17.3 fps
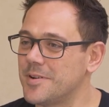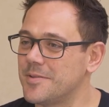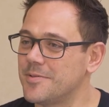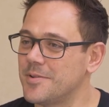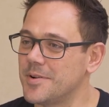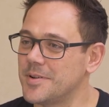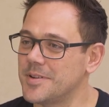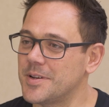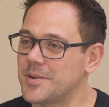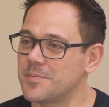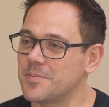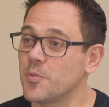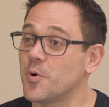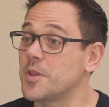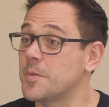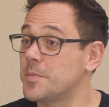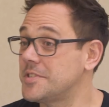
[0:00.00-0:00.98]
For
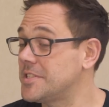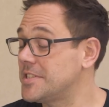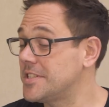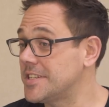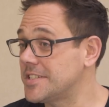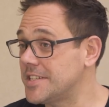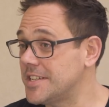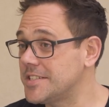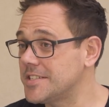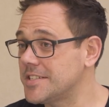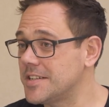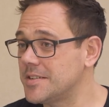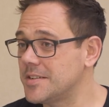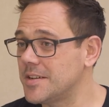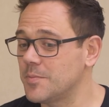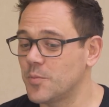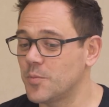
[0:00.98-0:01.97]
why the business exists
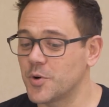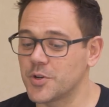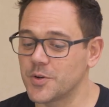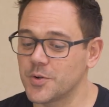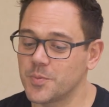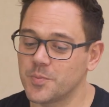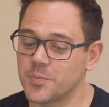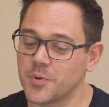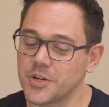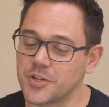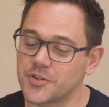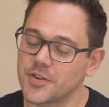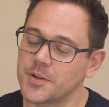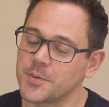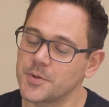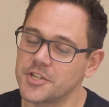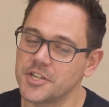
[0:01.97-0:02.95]
and what you're
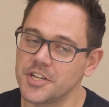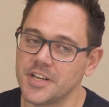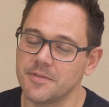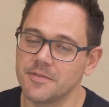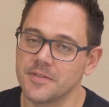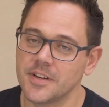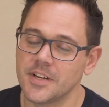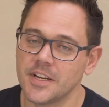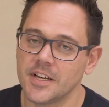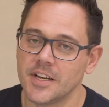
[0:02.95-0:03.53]
trying to achieve.